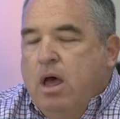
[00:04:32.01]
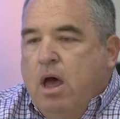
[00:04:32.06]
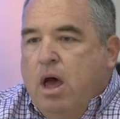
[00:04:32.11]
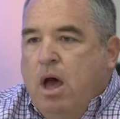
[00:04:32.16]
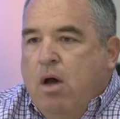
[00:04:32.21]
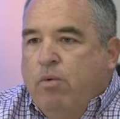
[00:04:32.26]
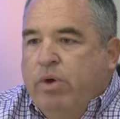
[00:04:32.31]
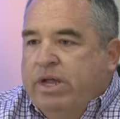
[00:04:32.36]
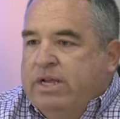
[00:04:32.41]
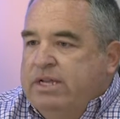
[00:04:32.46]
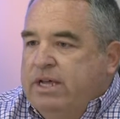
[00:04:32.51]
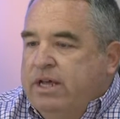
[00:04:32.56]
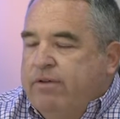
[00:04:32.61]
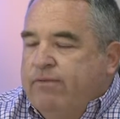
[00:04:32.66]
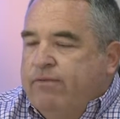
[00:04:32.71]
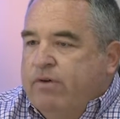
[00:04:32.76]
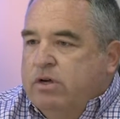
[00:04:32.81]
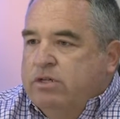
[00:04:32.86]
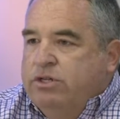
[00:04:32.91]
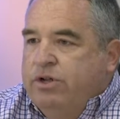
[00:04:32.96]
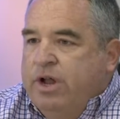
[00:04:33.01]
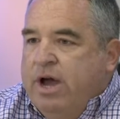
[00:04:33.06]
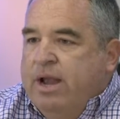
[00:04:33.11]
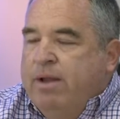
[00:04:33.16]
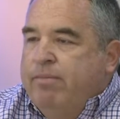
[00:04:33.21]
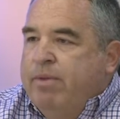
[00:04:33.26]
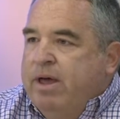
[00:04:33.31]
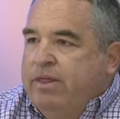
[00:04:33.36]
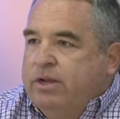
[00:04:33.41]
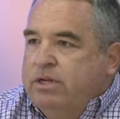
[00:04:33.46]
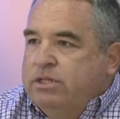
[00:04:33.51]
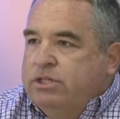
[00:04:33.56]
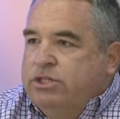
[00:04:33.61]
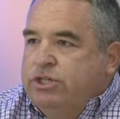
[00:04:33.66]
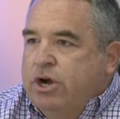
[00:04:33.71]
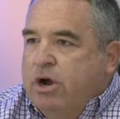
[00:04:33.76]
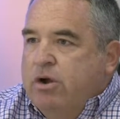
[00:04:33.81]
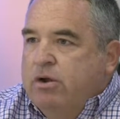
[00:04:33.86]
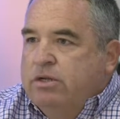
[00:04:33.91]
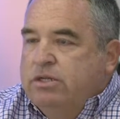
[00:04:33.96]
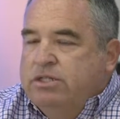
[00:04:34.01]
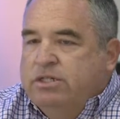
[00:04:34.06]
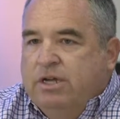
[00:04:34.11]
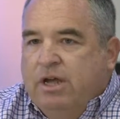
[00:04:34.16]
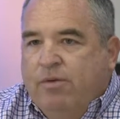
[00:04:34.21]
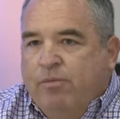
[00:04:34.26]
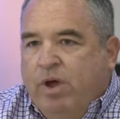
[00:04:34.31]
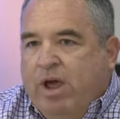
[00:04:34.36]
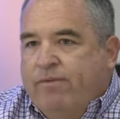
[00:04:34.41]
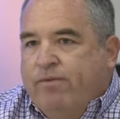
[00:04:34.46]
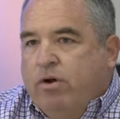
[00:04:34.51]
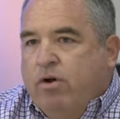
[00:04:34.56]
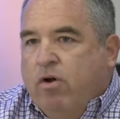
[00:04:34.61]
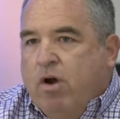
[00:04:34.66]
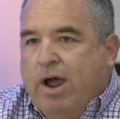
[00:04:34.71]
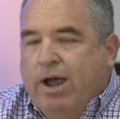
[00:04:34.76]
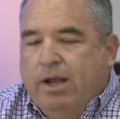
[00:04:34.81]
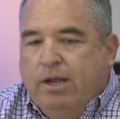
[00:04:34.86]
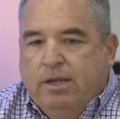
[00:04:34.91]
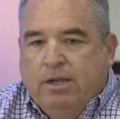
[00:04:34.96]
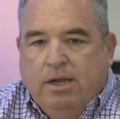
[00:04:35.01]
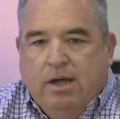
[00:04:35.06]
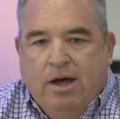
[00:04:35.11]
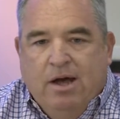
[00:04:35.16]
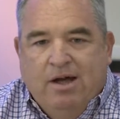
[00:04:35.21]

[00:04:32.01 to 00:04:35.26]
We attend First United Methodist Church, and we have a great